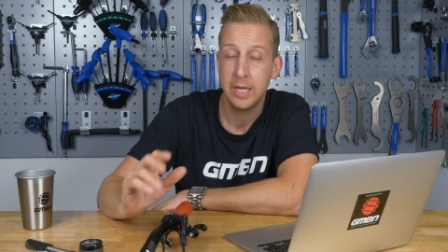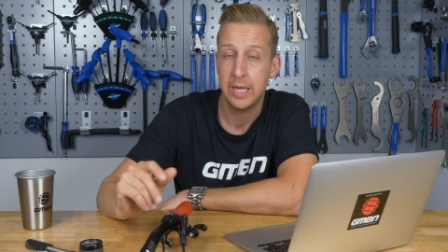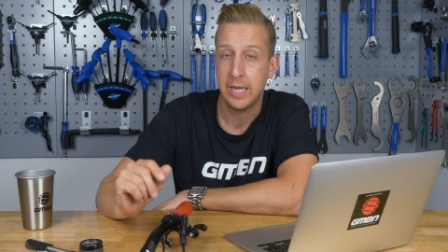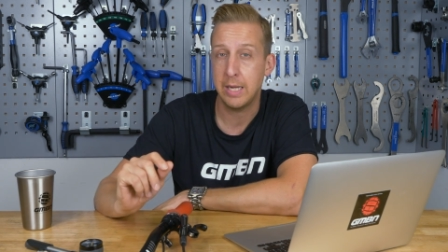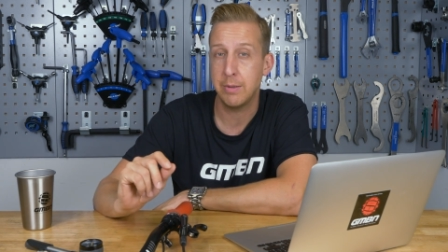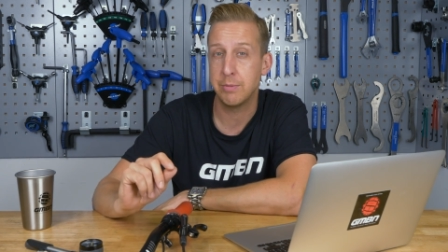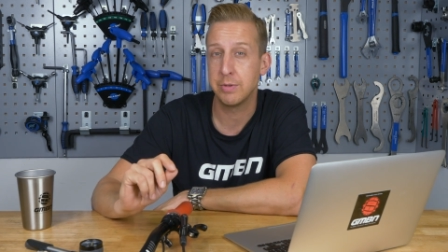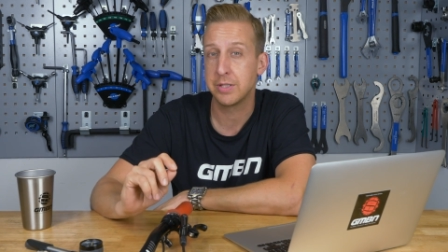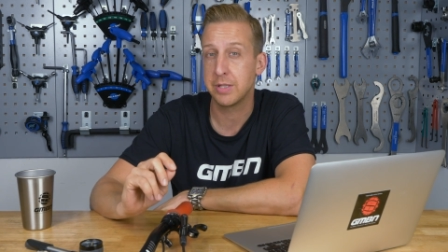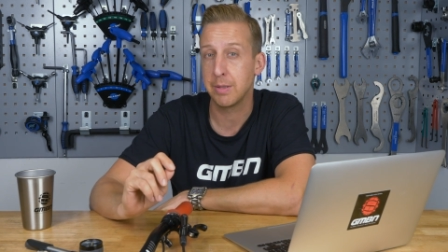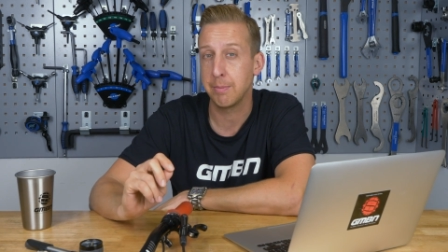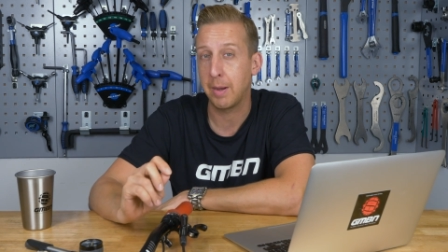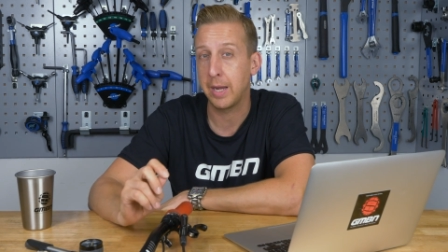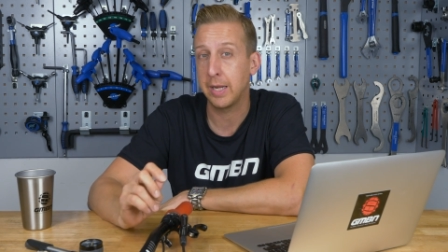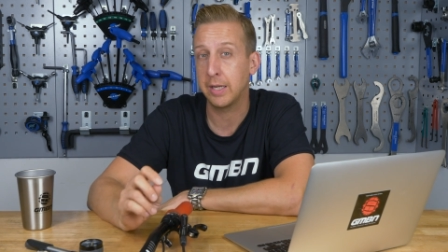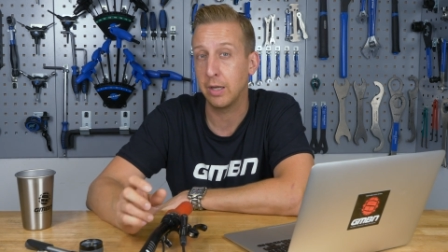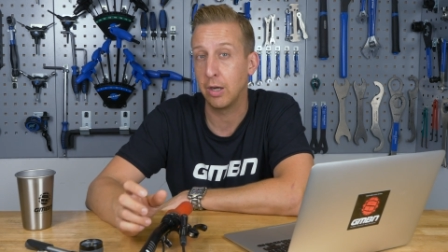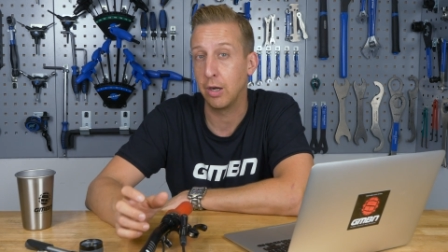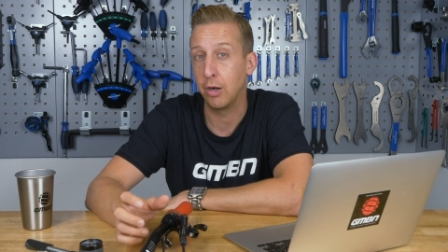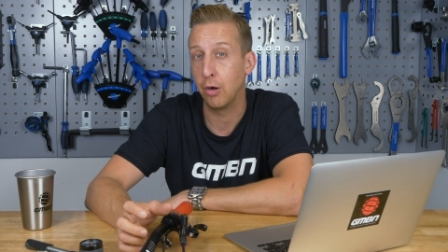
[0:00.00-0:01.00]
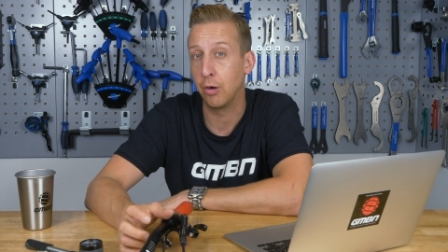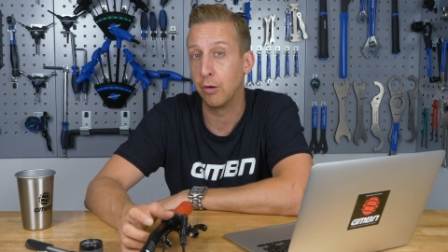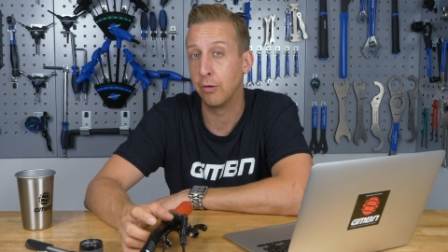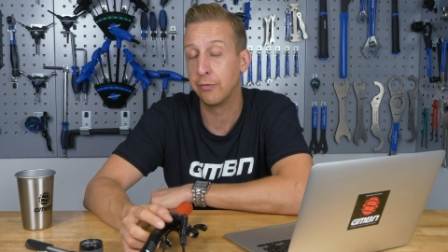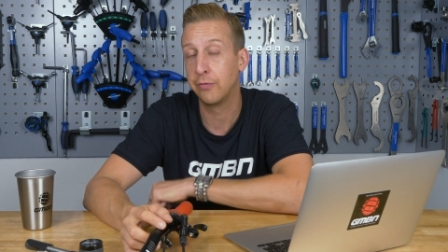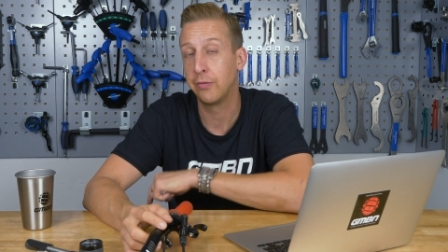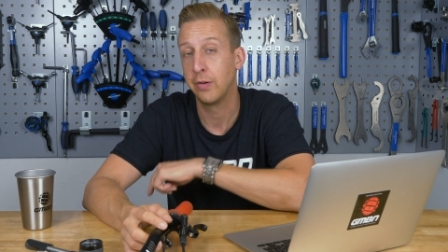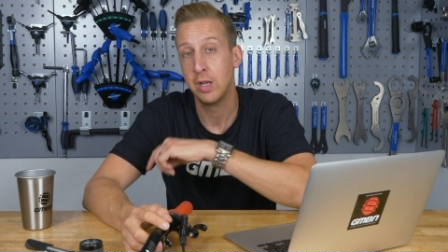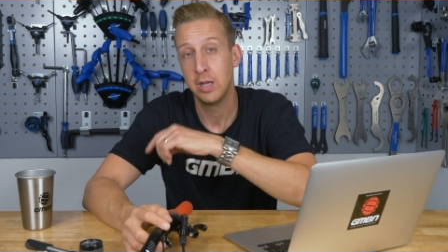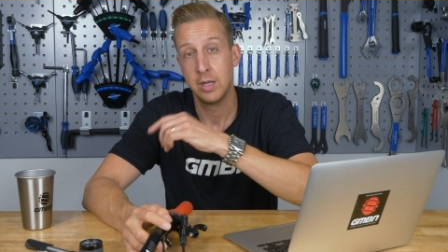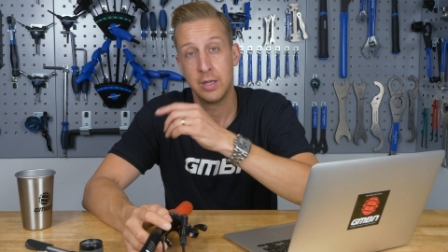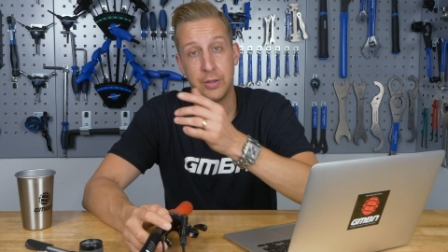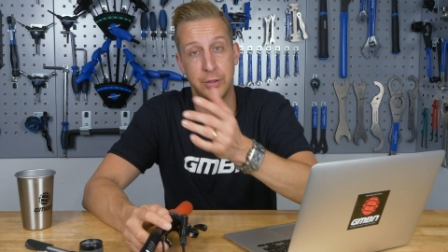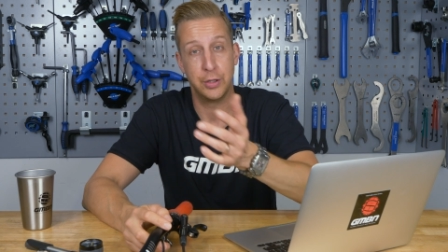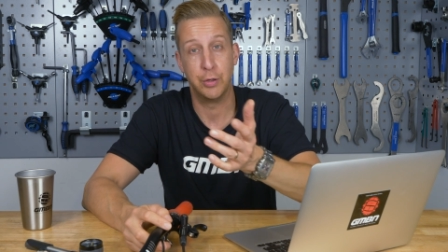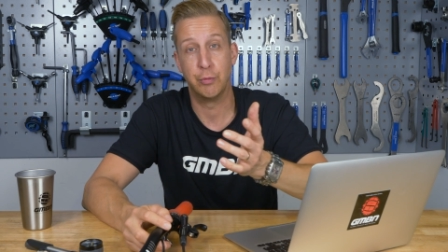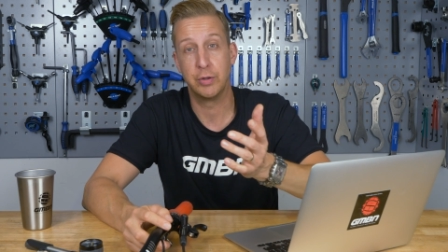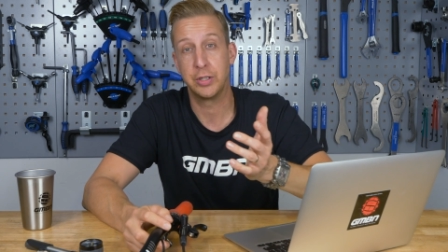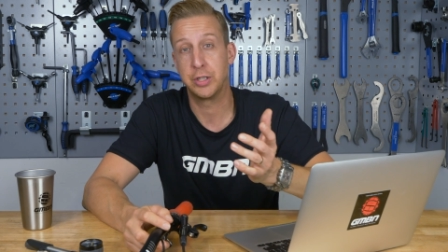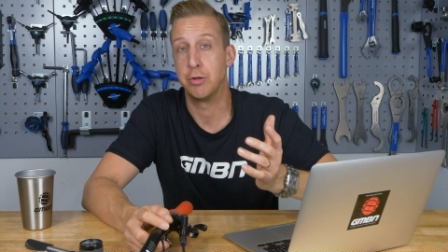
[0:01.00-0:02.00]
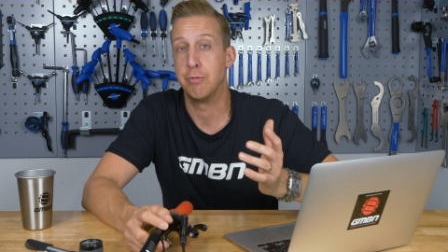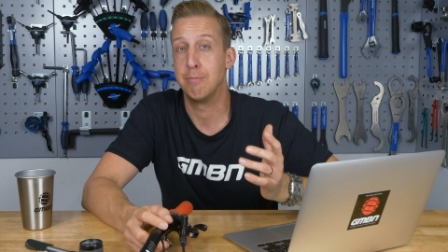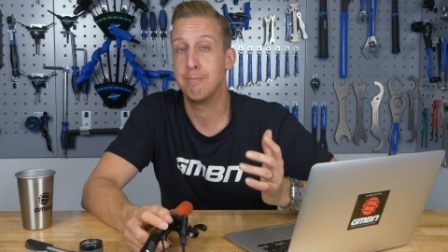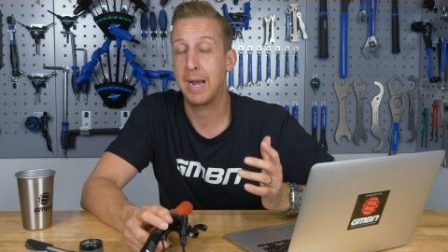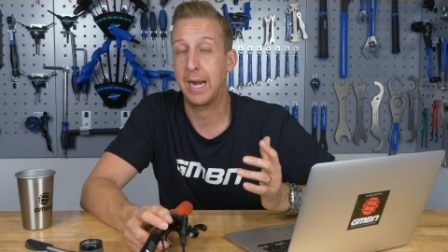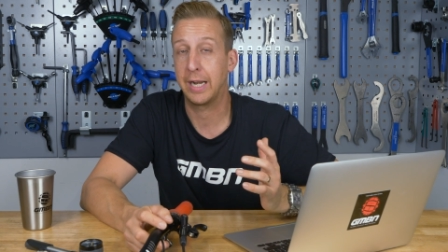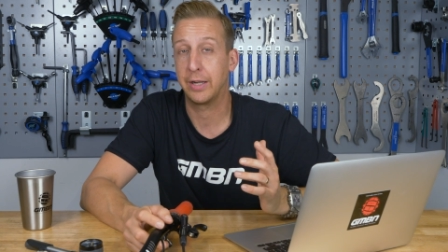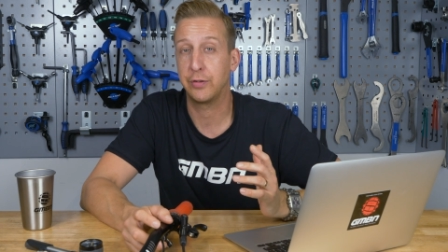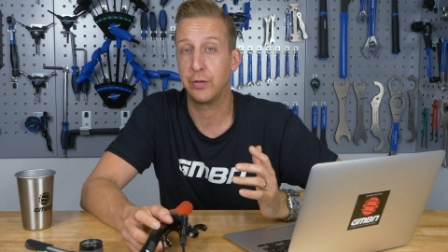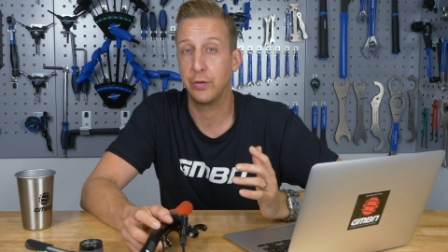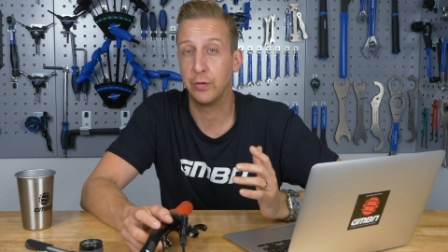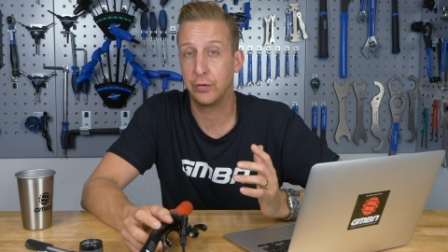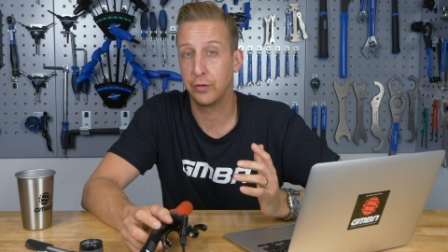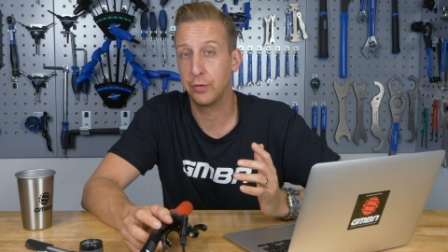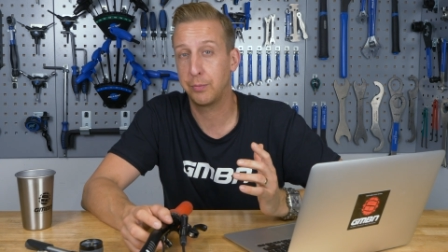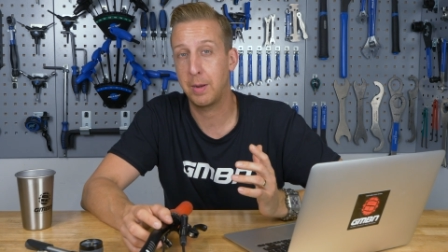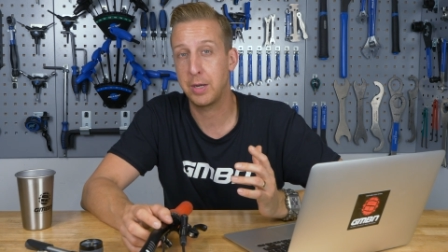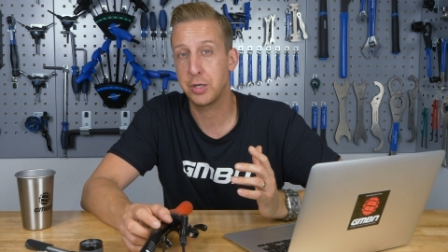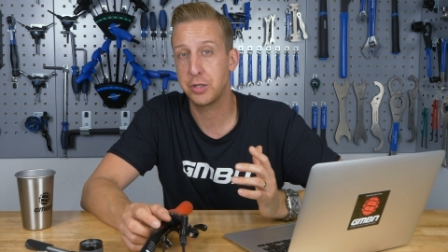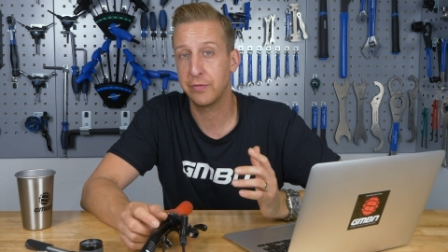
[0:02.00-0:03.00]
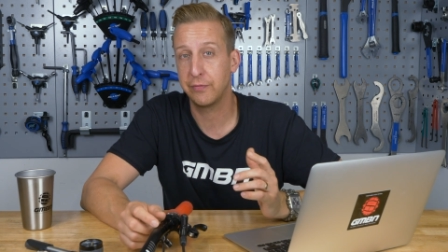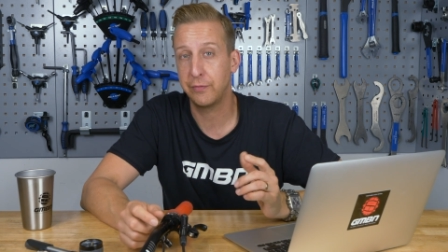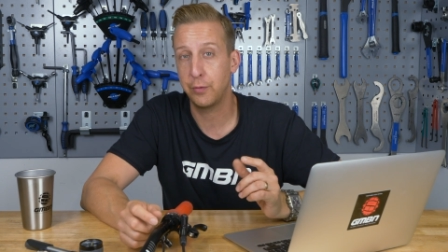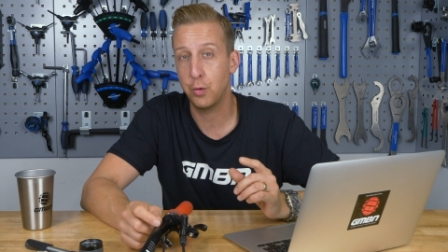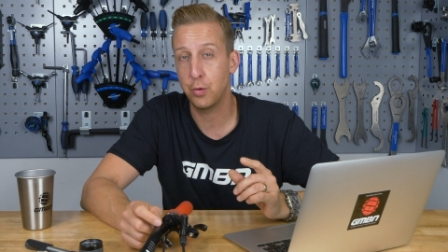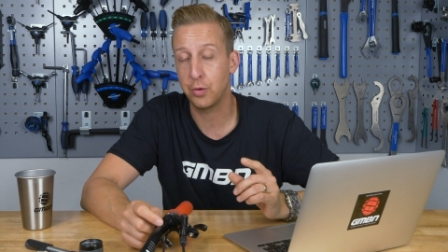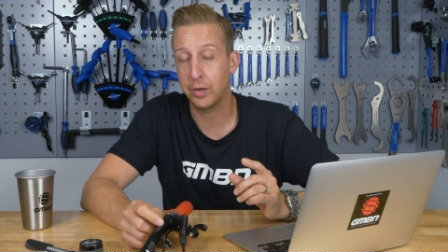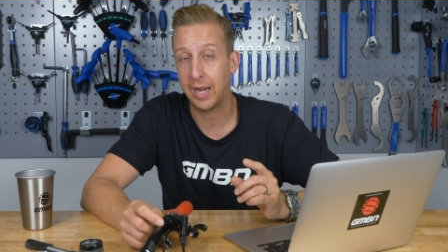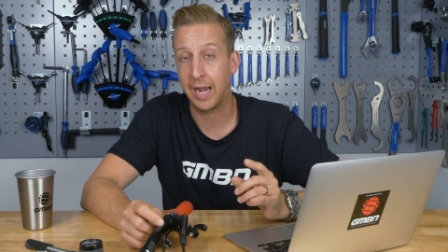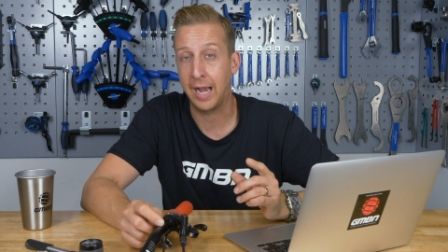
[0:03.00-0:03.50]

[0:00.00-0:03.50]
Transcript: He was the maker of the original Manitou suspension fork,